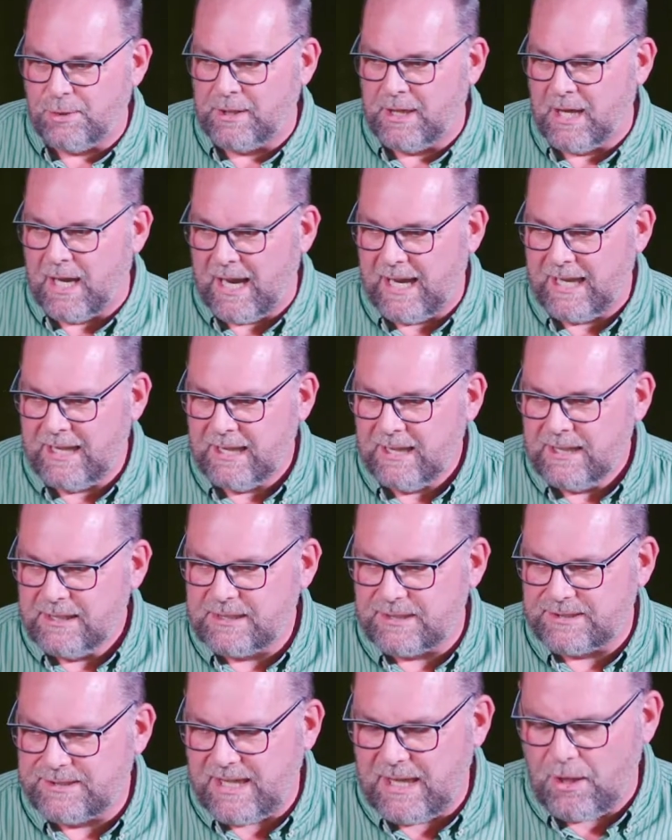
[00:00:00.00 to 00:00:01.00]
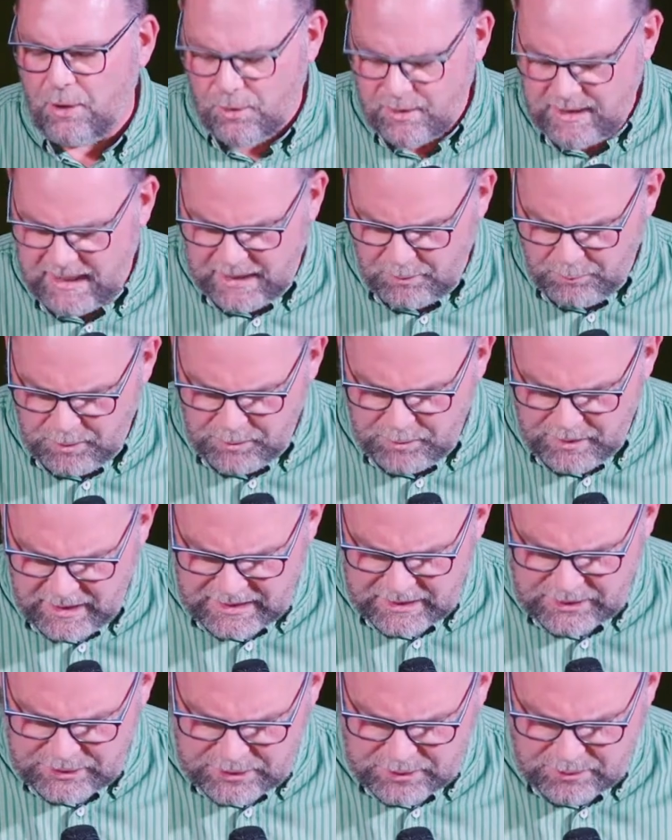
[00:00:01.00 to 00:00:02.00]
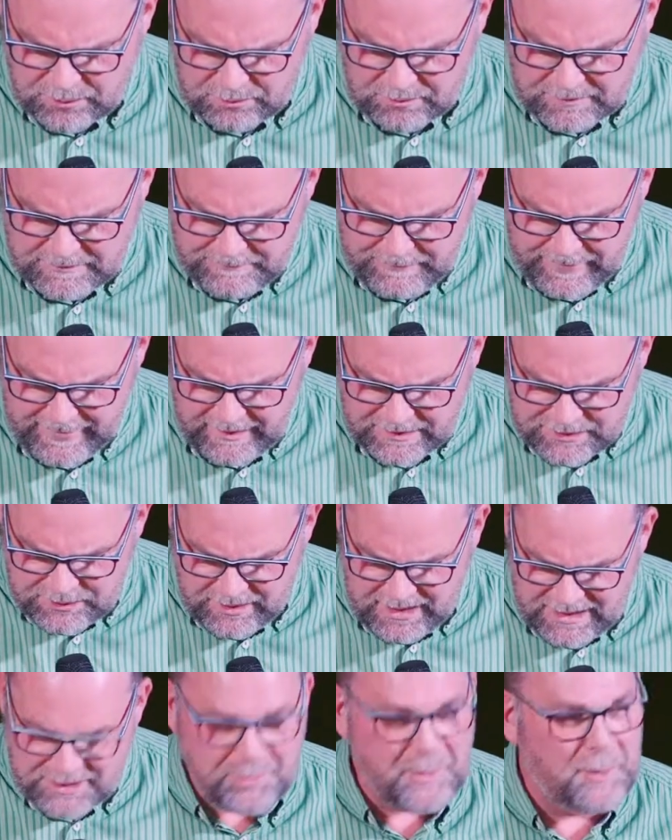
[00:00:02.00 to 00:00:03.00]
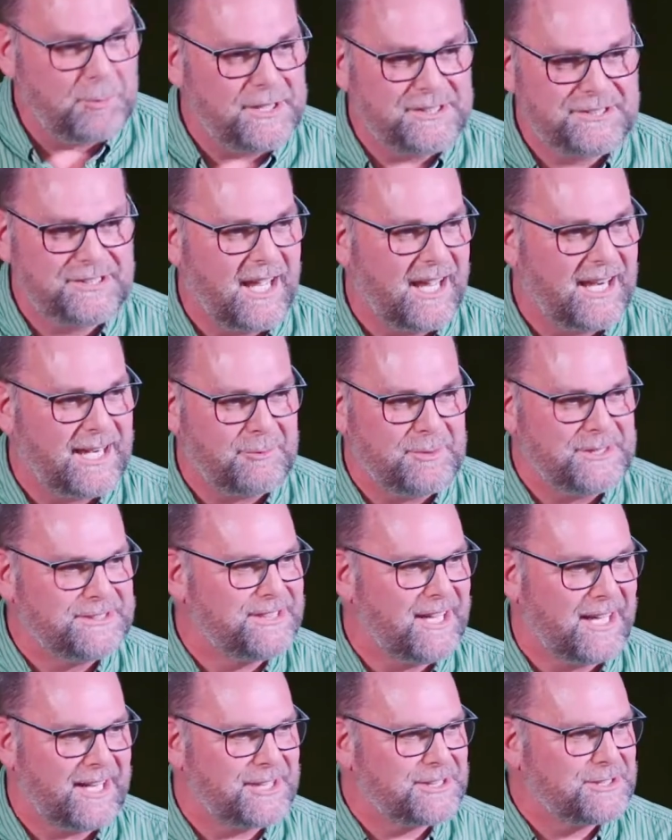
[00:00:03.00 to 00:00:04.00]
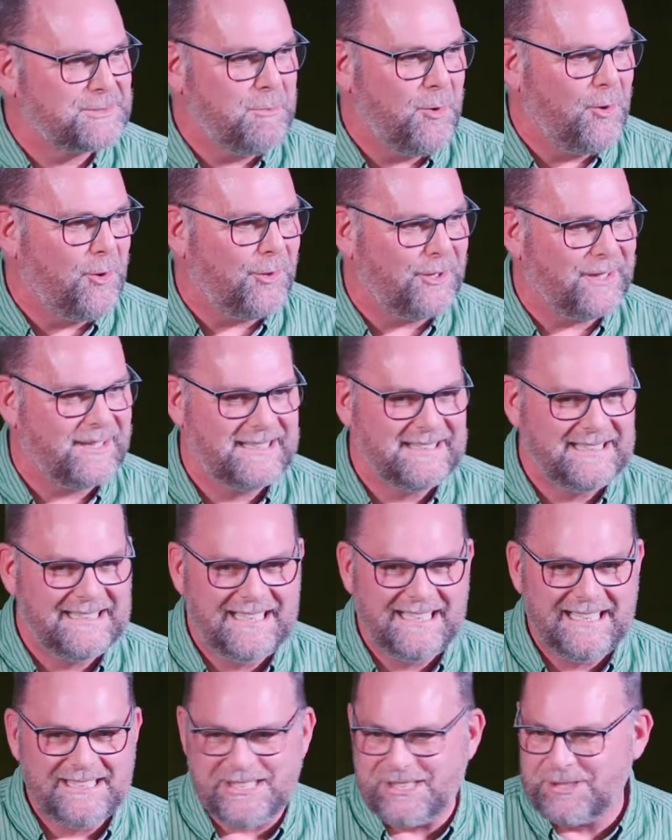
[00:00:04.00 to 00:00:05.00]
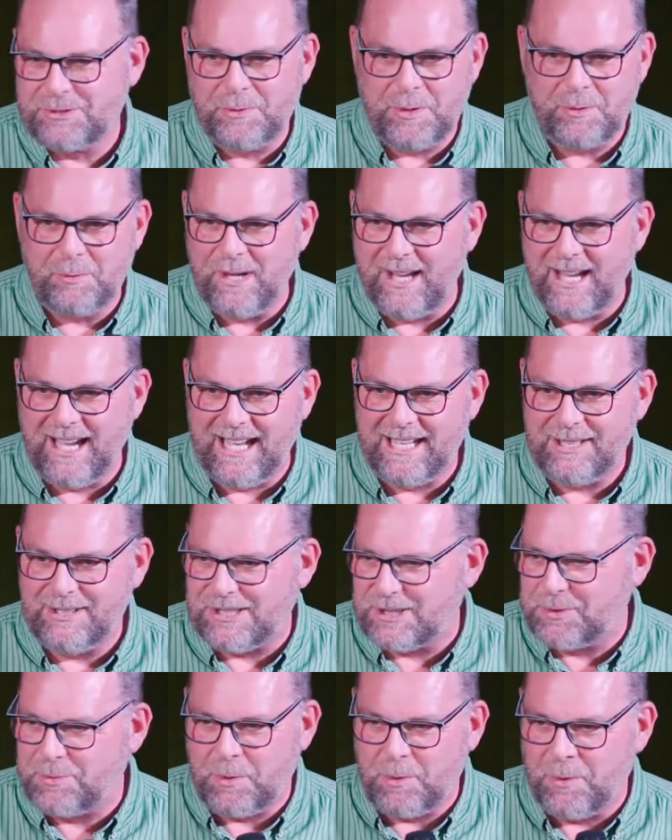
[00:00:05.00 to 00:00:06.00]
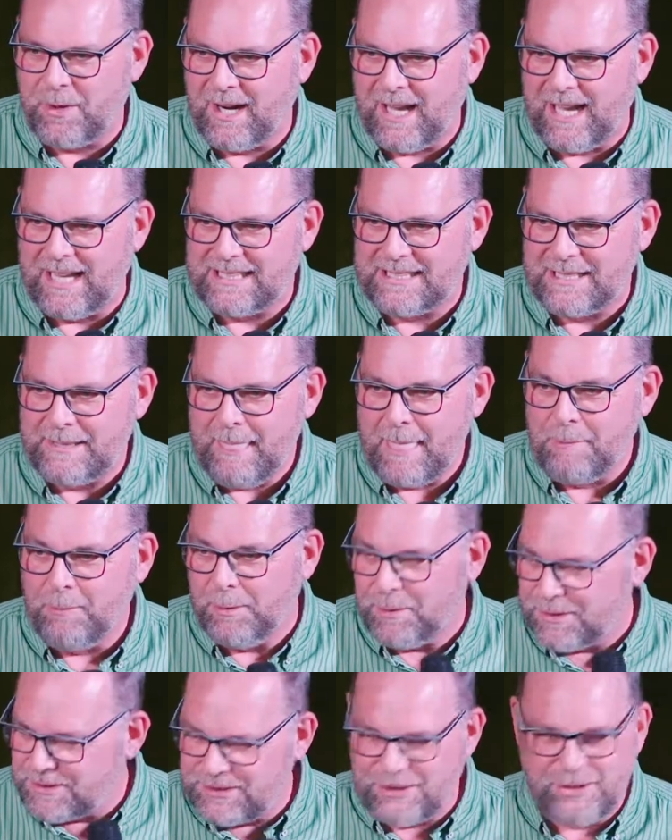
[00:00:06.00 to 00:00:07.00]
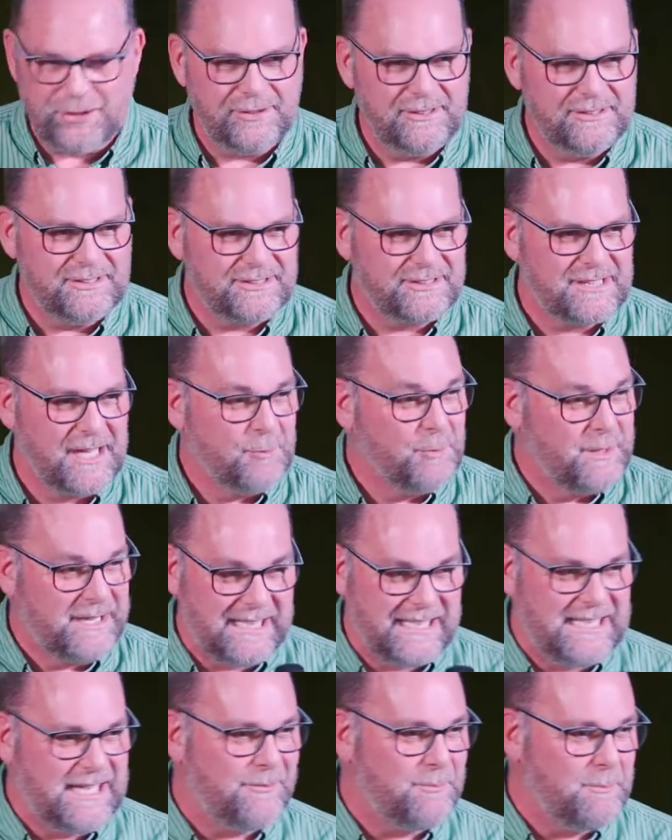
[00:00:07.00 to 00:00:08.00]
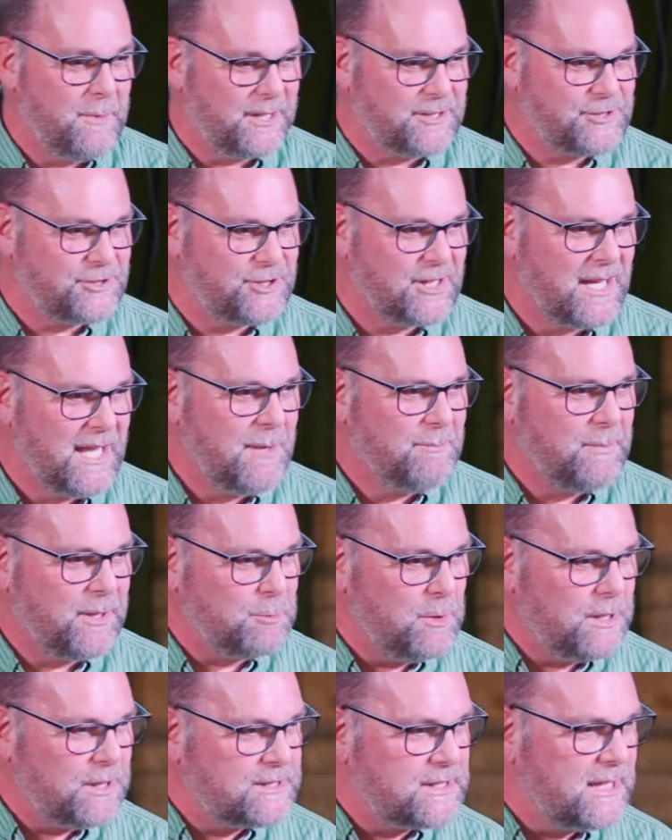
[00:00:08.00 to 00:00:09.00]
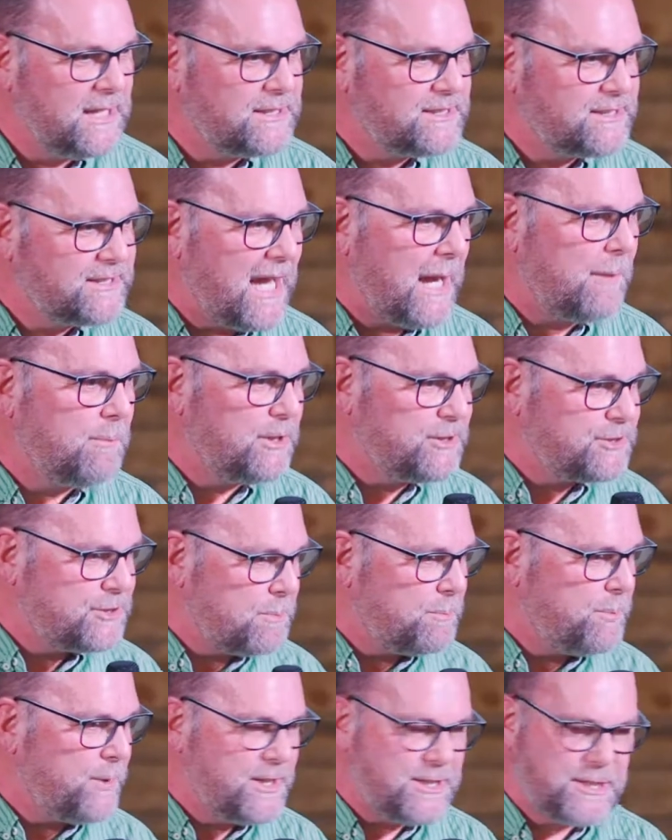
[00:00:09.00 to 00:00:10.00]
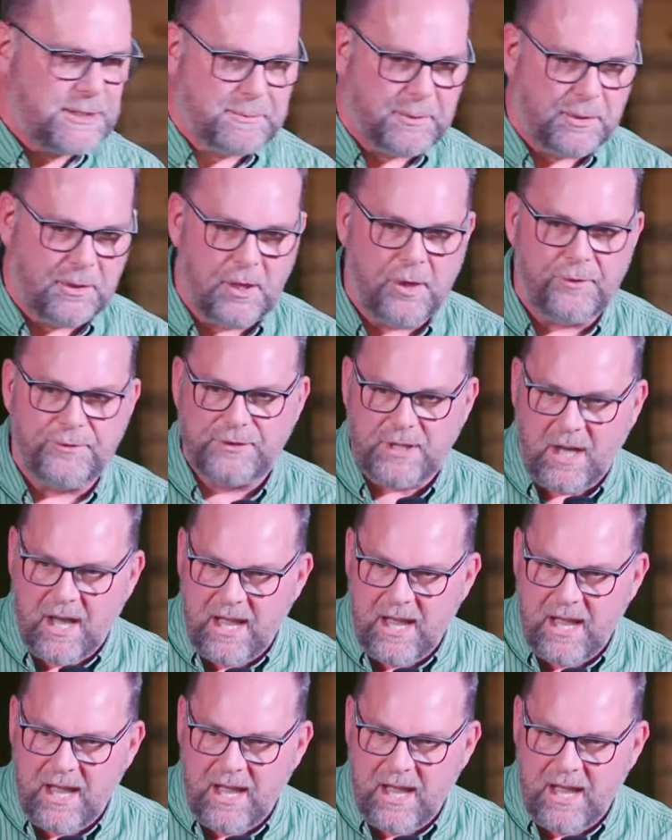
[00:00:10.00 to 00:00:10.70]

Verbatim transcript: you and I to say, okay, what are we going to do? So that's where we started. We started small just where we had, just where we're at. We were students, we didn't have much, but we established the principle of